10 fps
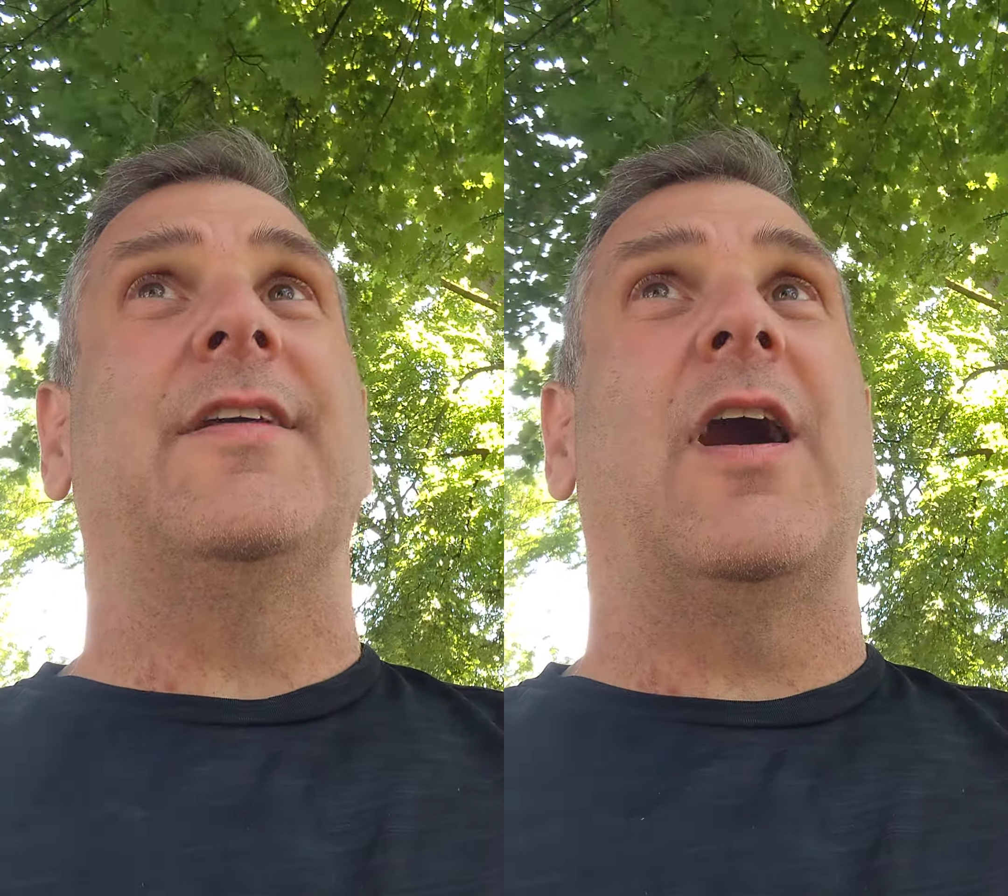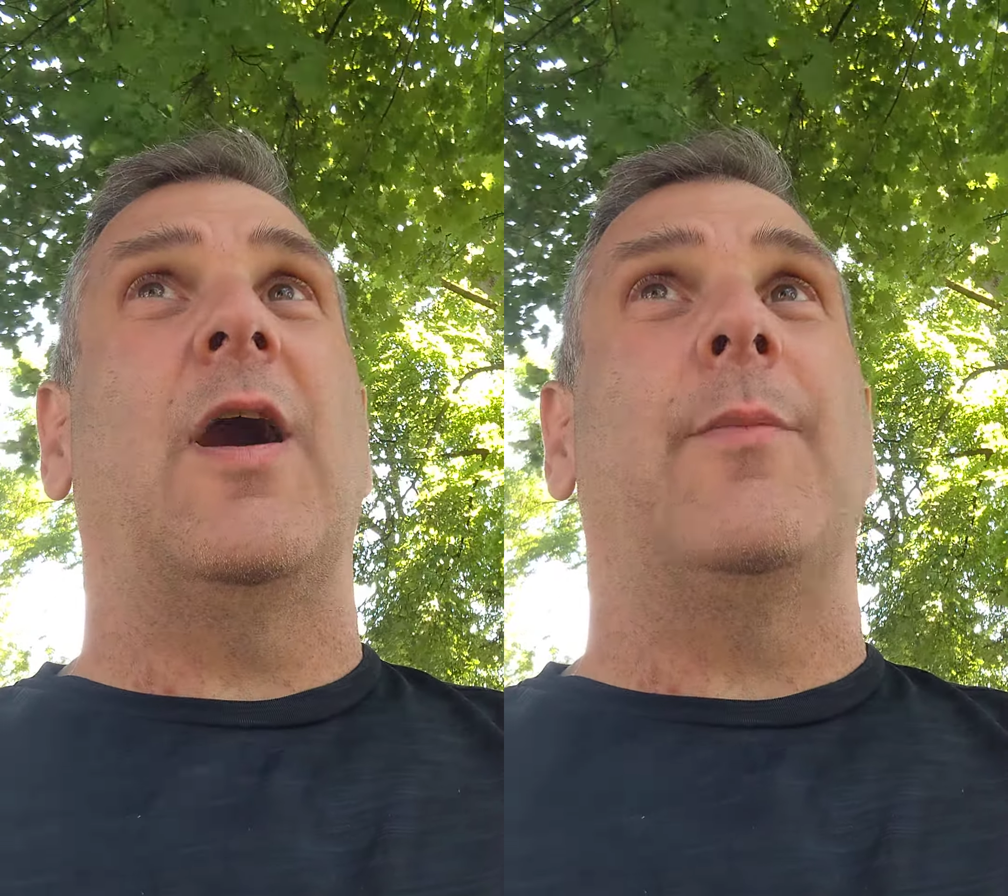
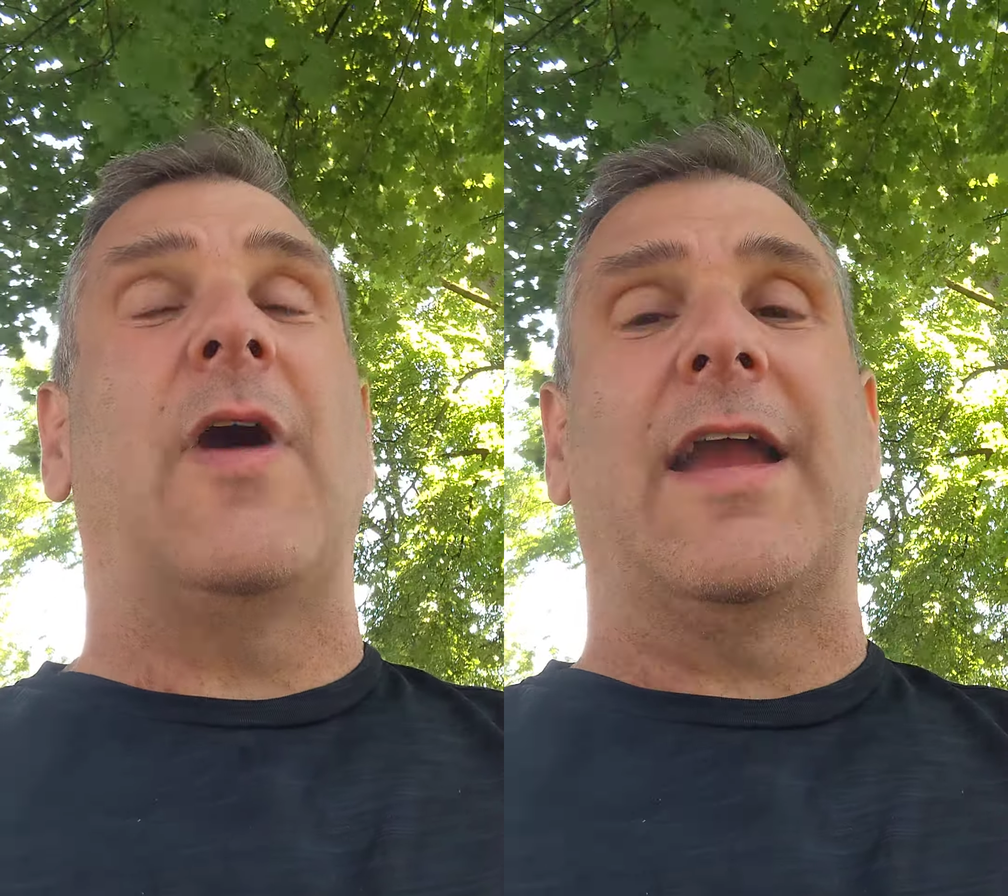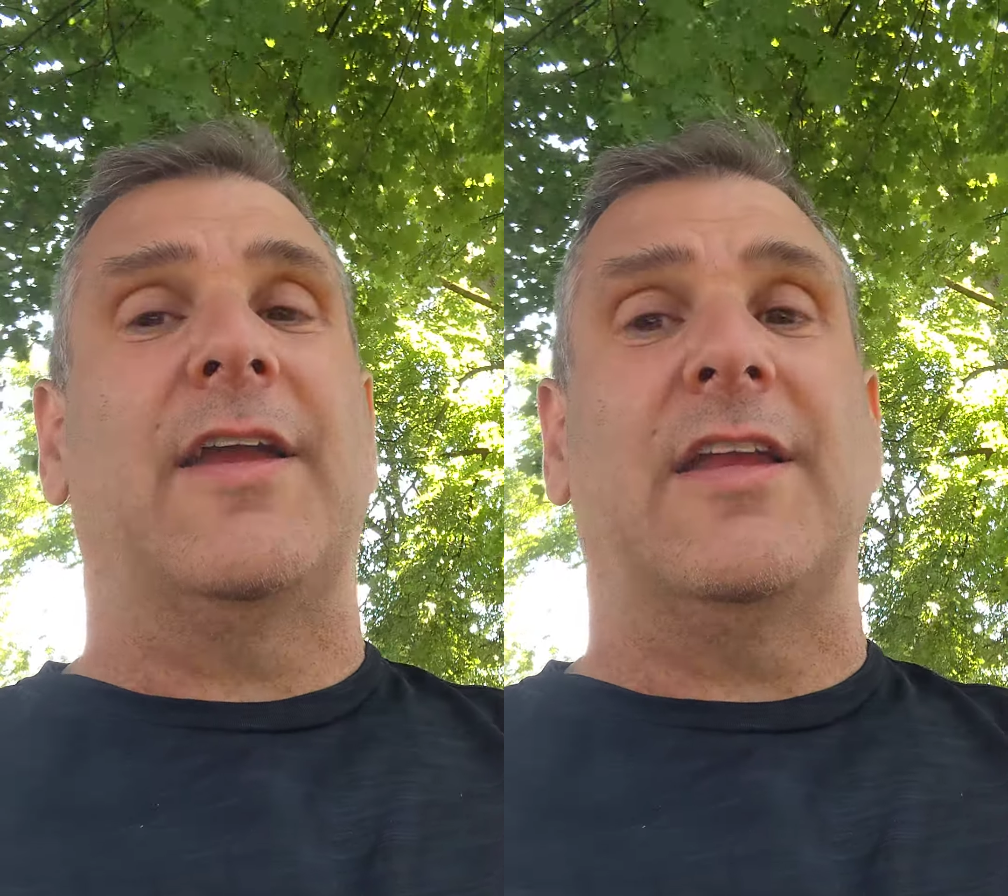
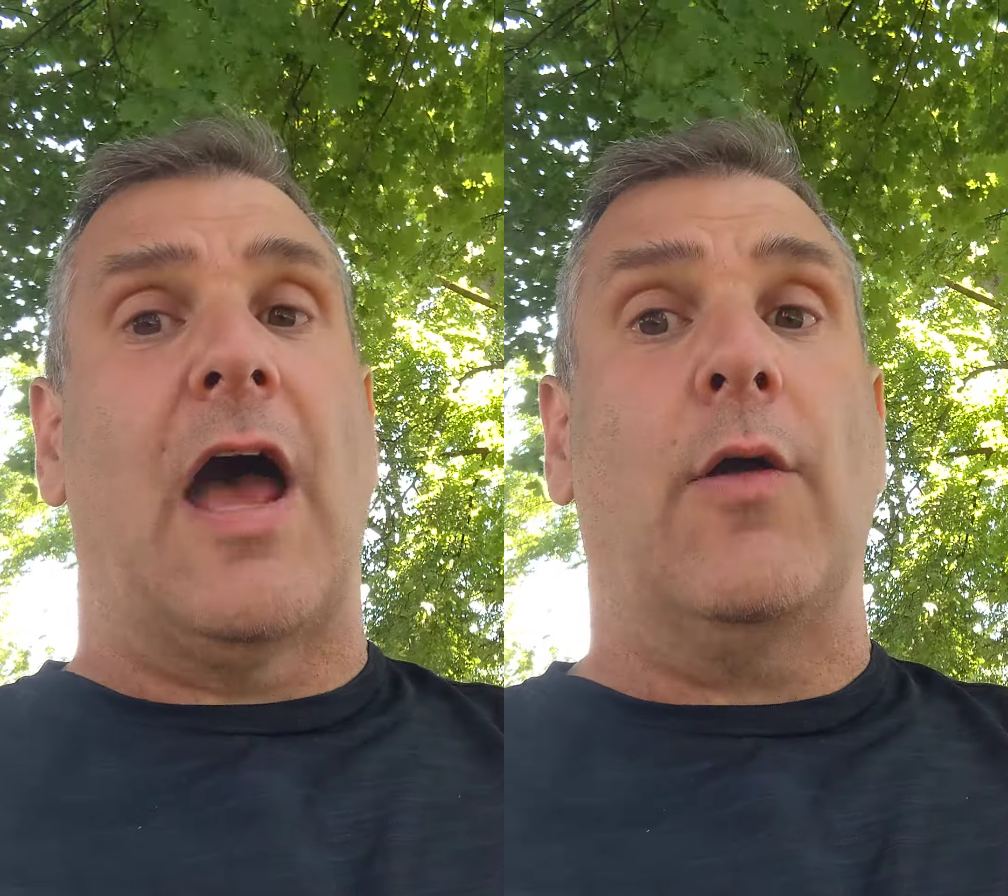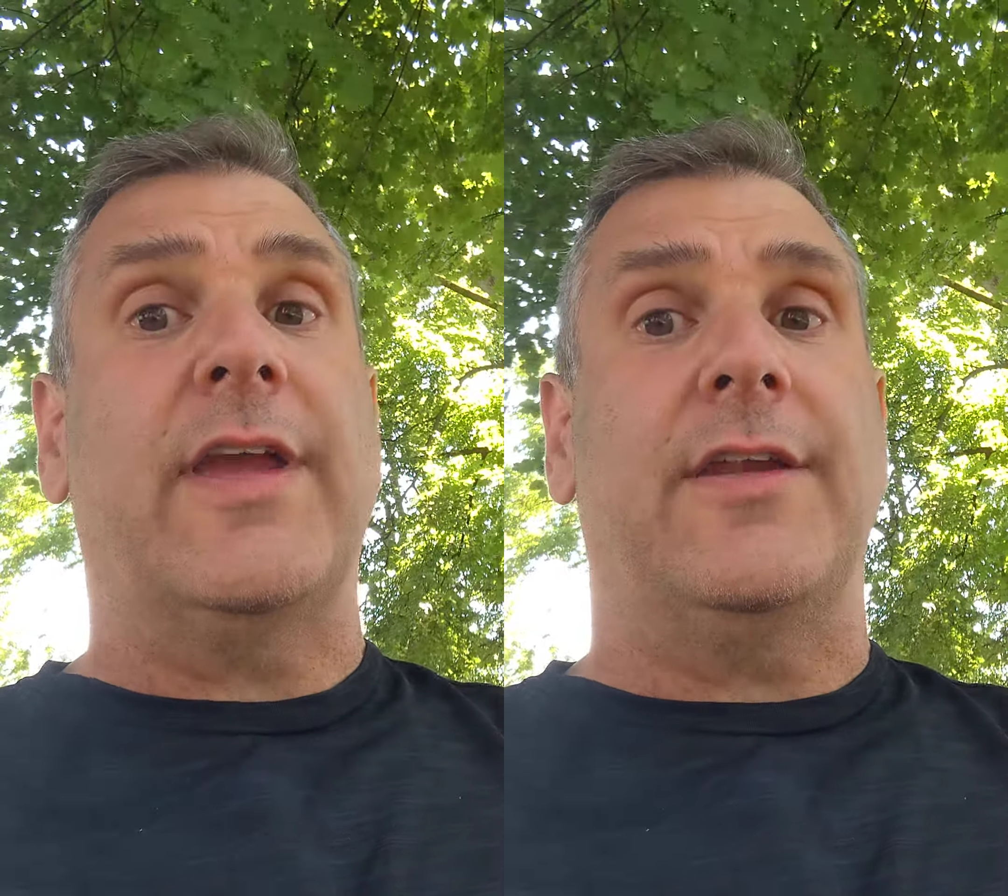
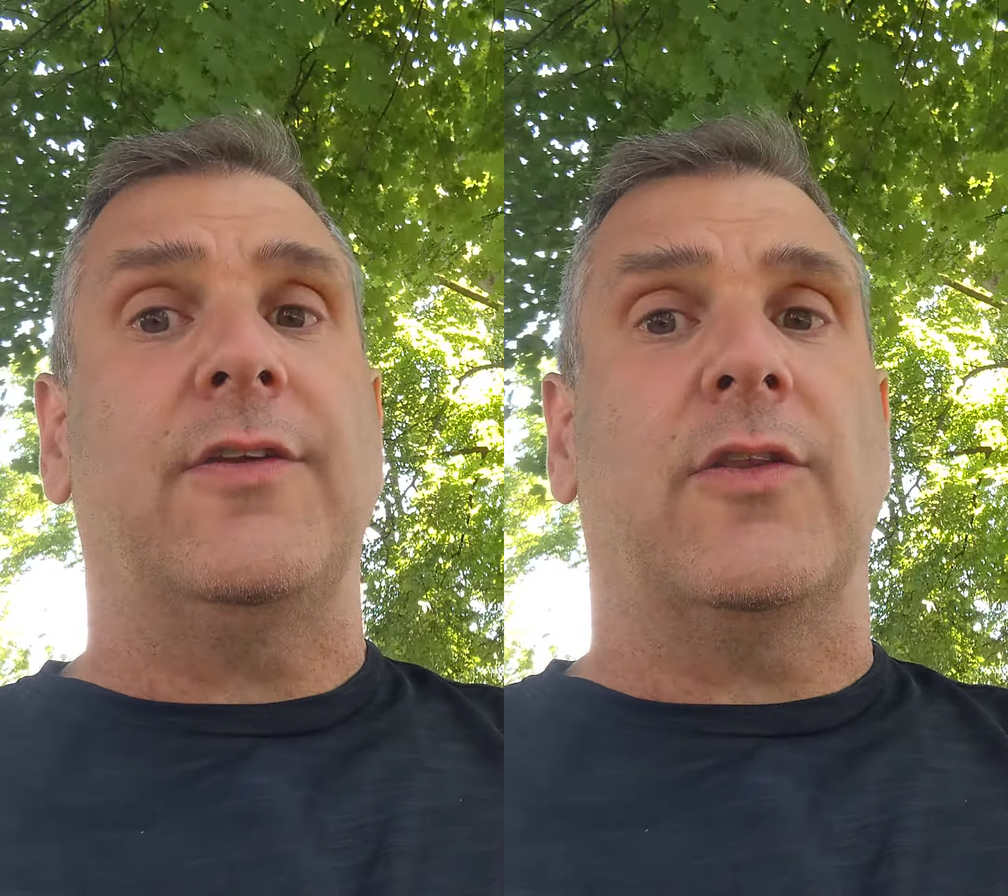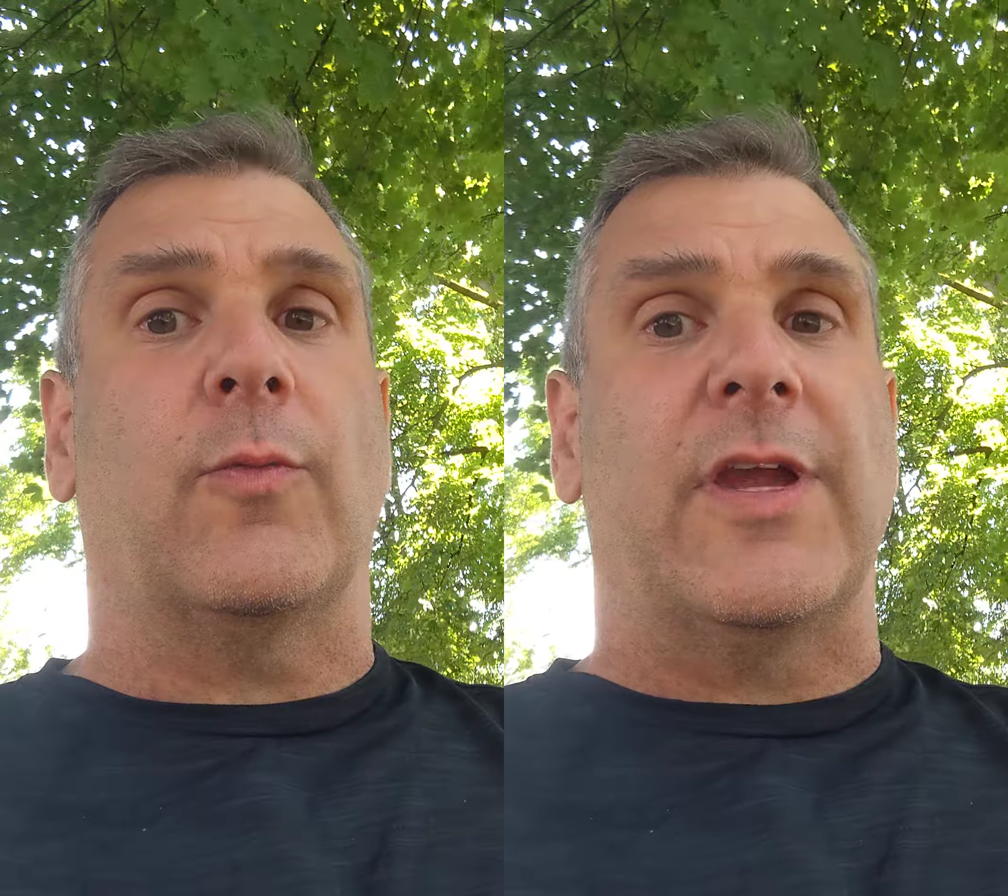I'll get
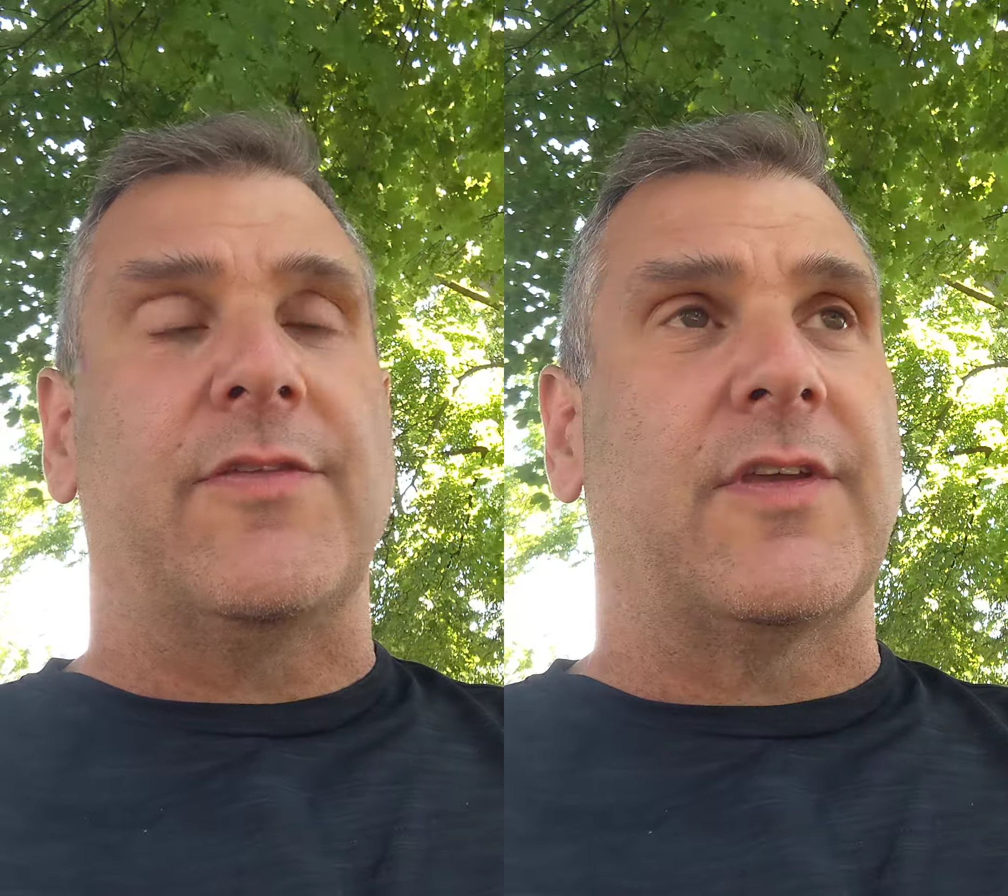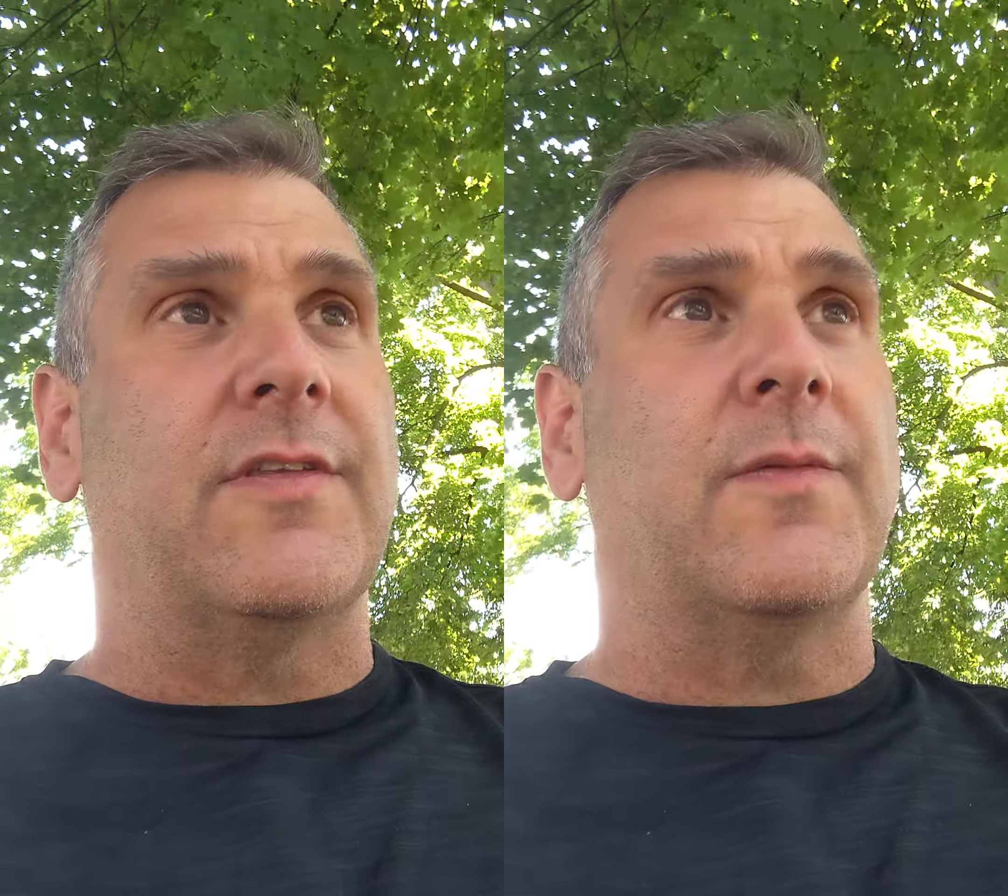into the
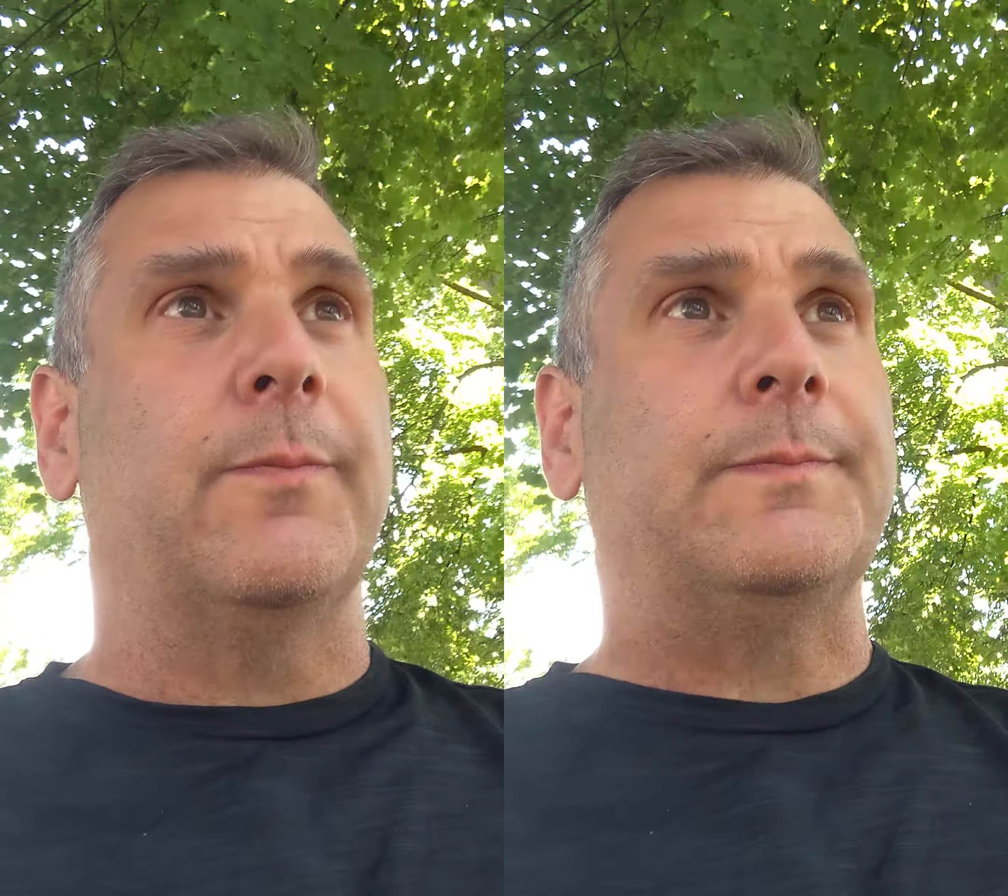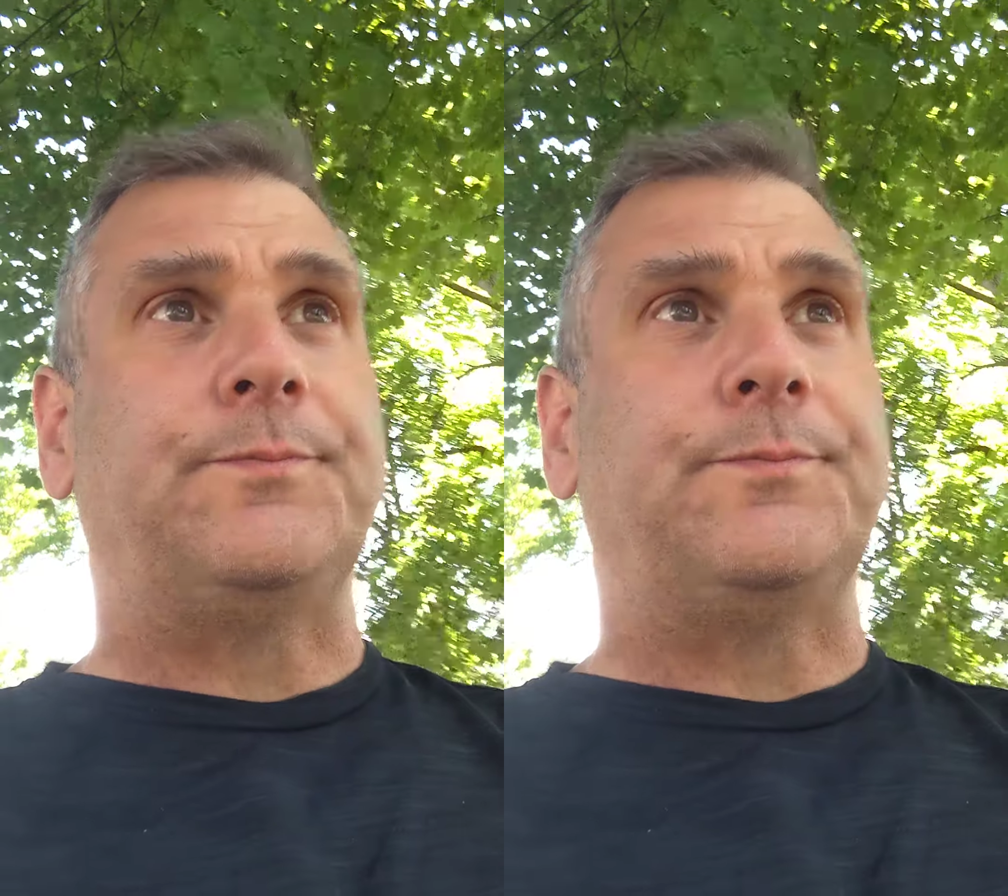reasons.